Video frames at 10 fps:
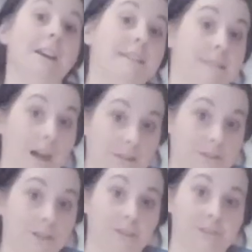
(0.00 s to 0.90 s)

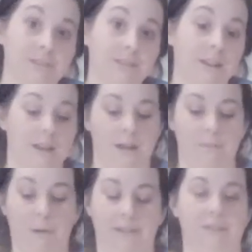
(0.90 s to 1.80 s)
adductors
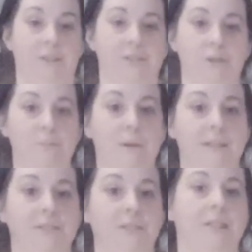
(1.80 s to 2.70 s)
muscles, so the
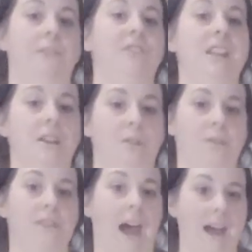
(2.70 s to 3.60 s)
muscles of the inner
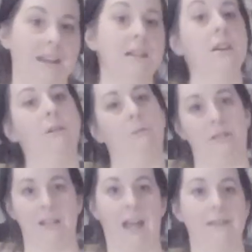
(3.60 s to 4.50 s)
thigh, which
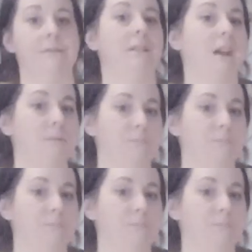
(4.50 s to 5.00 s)
again can